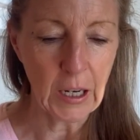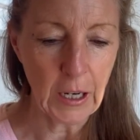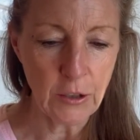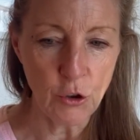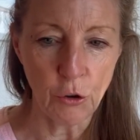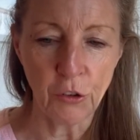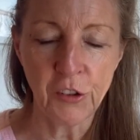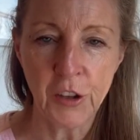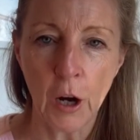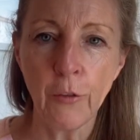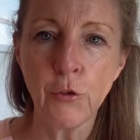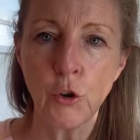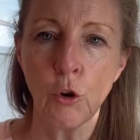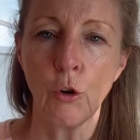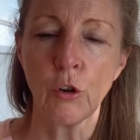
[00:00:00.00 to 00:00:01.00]
your
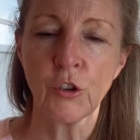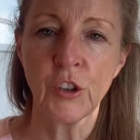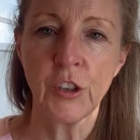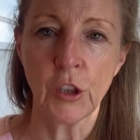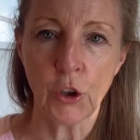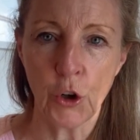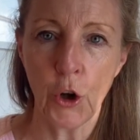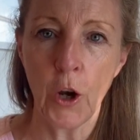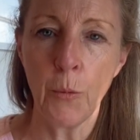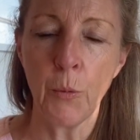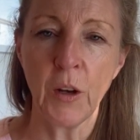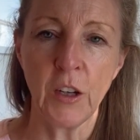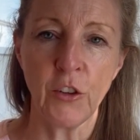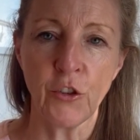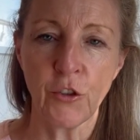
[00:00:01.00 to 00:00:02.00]
self-talk to the curb
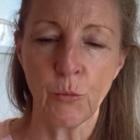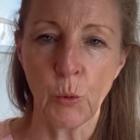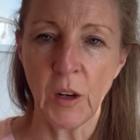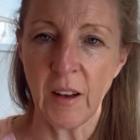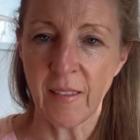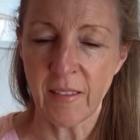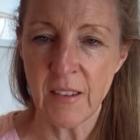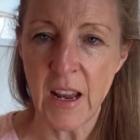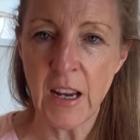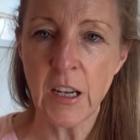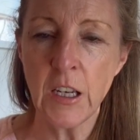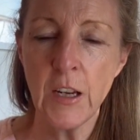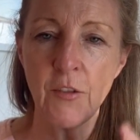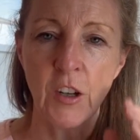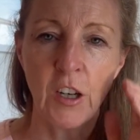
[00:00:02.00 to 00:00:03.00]
when it's
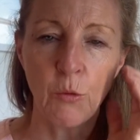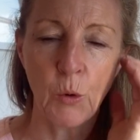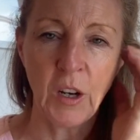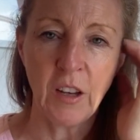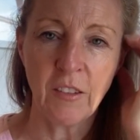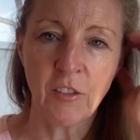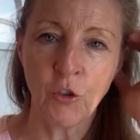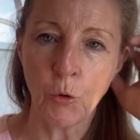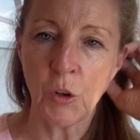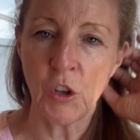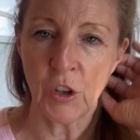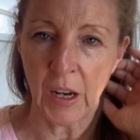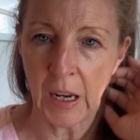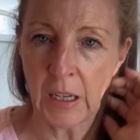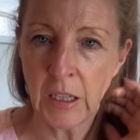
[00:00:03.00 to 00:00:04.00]
negative and when it's doing
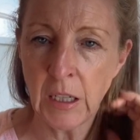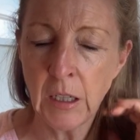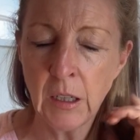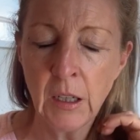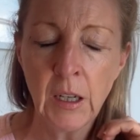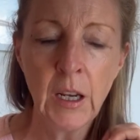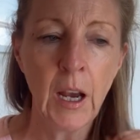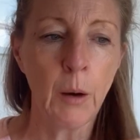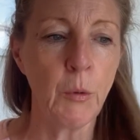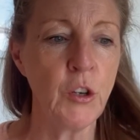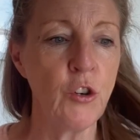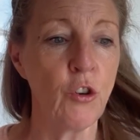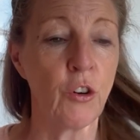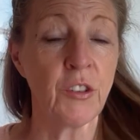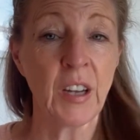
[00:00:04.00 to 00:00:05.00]
your head in and when
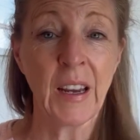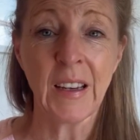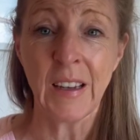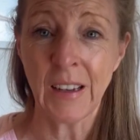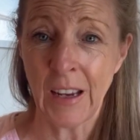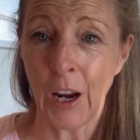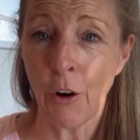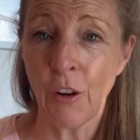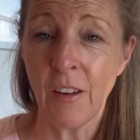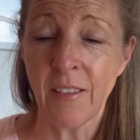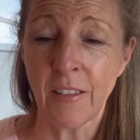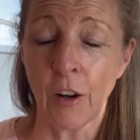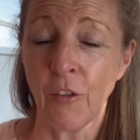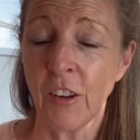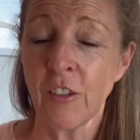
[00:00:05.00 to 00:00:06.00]
you're not taking care of
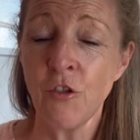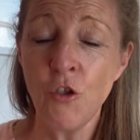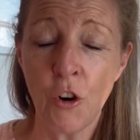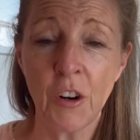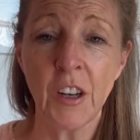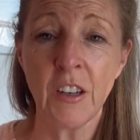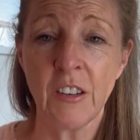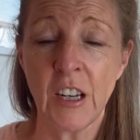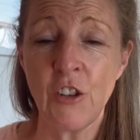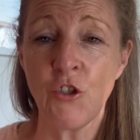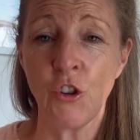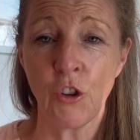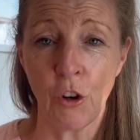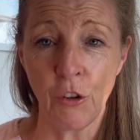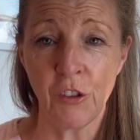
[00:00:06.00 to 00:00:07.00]
yourself. It's not going to teach
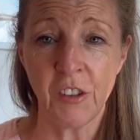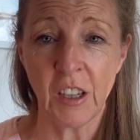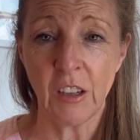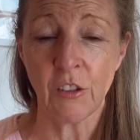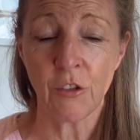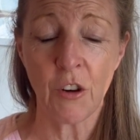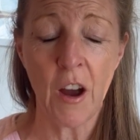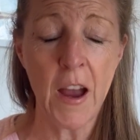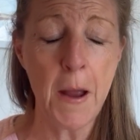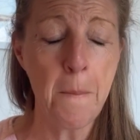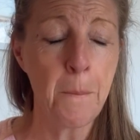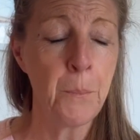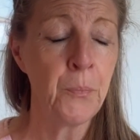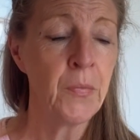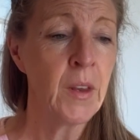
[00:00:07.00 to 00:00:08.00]
you those things, right?
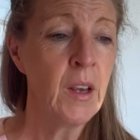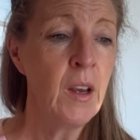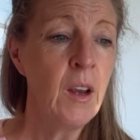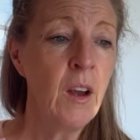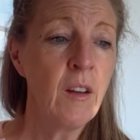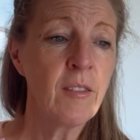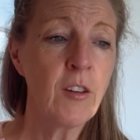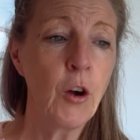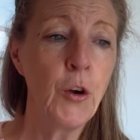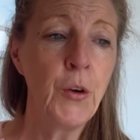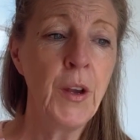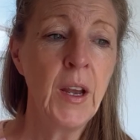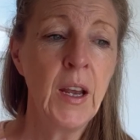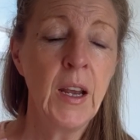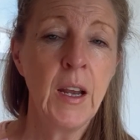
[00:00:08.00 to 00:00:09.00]
So
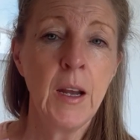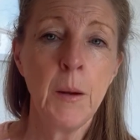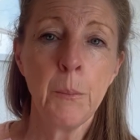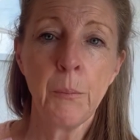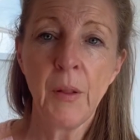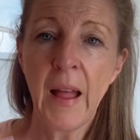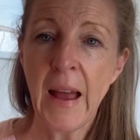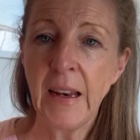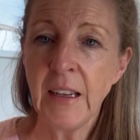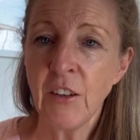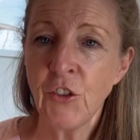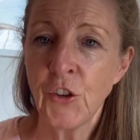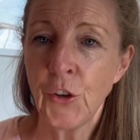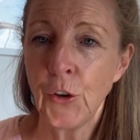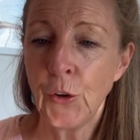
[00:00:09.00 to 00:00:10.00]
planning
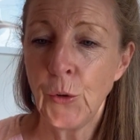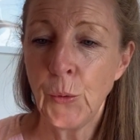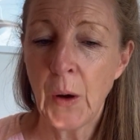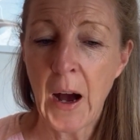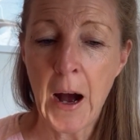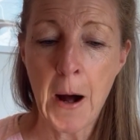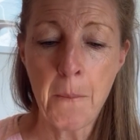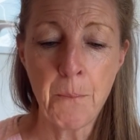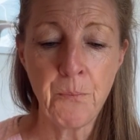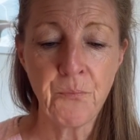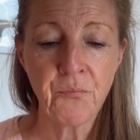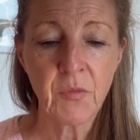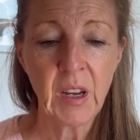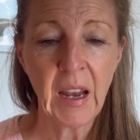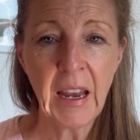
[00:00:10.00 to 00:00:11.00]

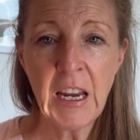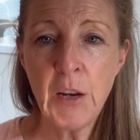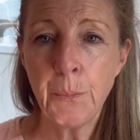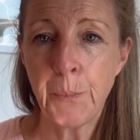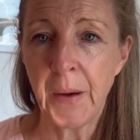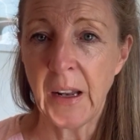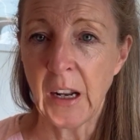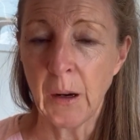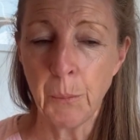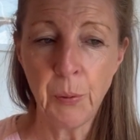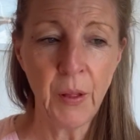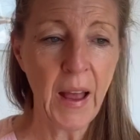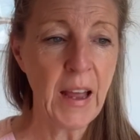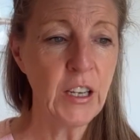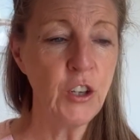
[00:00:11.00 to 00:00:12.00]
to eat better,
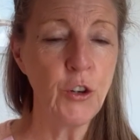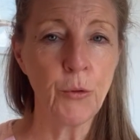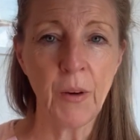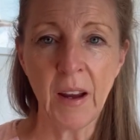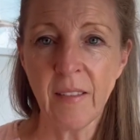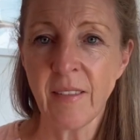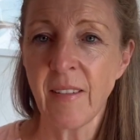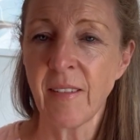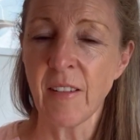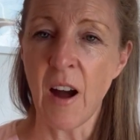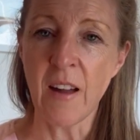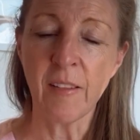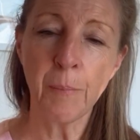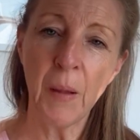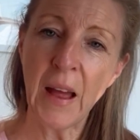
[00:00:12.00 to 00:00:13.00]
planning your
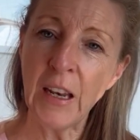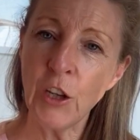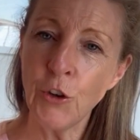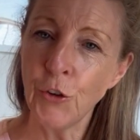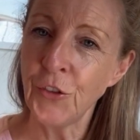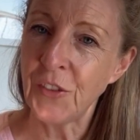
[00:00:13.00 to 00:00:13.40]
exercise, planning your